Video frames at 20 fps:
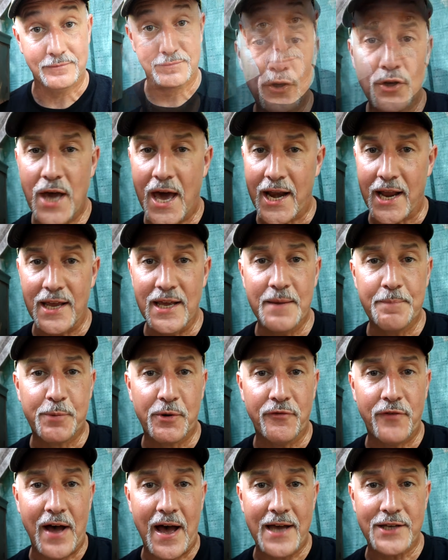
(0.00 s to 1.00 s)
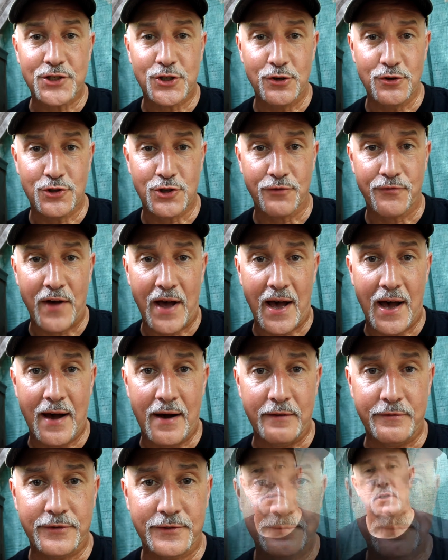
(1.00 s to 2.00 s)
You got to improvise to
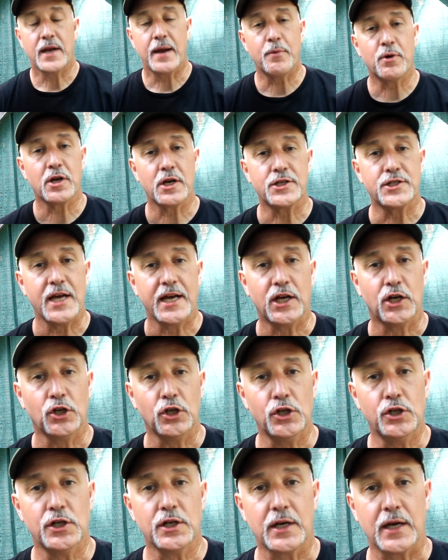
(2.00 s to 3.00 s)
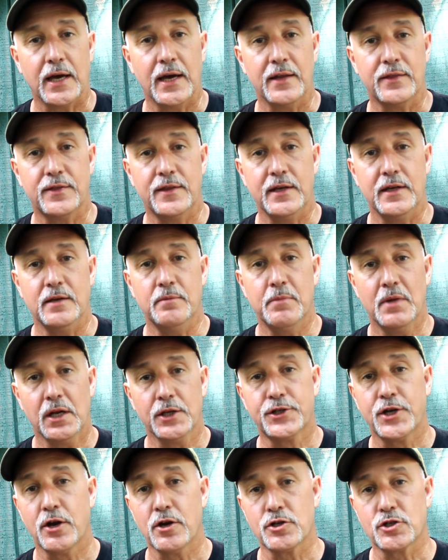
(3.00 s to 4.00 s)
survive. Today we're going to take a look at the
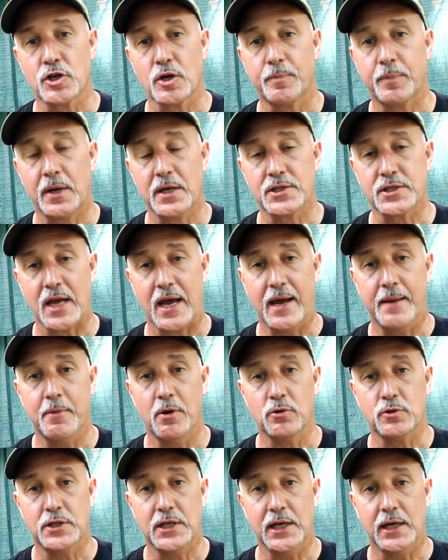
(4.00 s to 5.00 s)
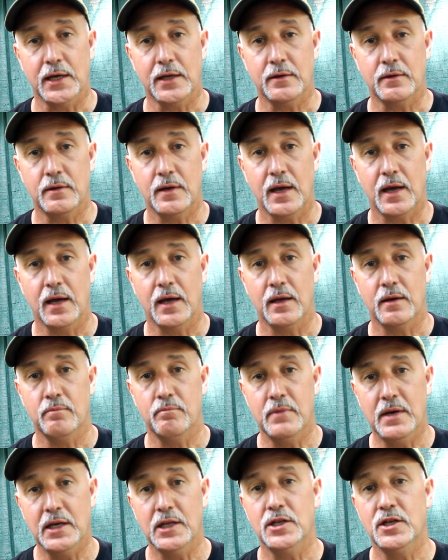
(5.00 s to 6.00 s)
military surplus ammo tin
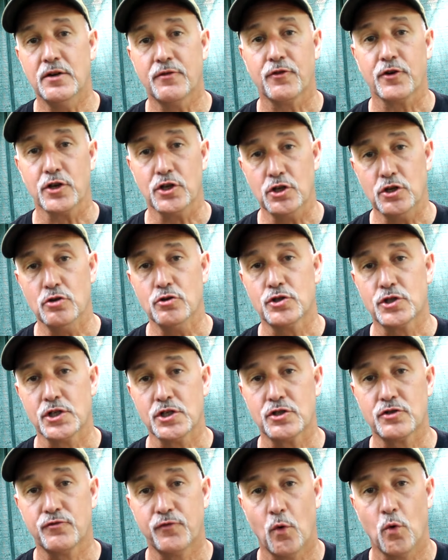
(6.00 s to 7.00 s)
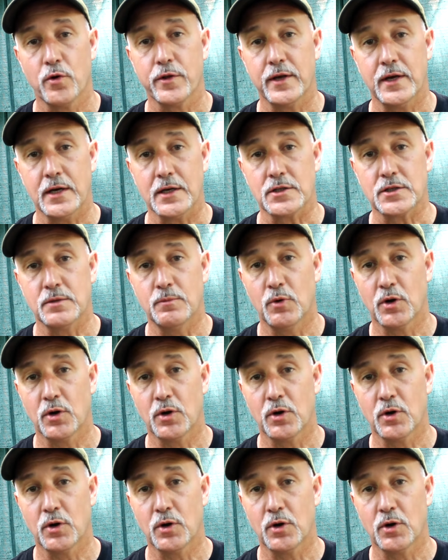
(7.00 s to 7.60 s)
and many different uses for this.